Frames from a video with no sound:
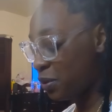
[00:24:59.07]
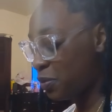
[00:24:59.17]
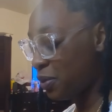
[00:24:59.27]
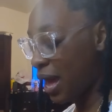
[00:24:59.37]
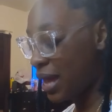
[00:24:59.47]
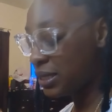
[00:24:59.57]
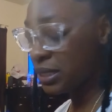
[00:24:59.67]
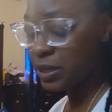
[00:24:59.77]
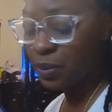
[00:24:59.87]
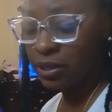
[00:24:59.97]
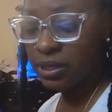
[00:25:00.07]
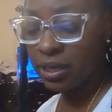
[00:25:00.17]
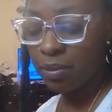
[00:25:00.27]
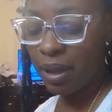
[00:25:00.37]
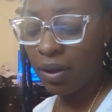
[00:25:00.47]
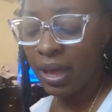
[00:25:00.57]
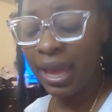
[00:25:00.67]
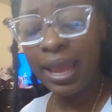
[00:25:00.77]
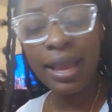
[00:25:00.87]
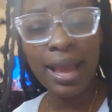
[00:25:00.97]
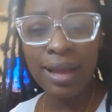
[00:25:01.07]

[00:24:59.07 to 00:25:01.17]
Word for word: when people ask this person about, hey,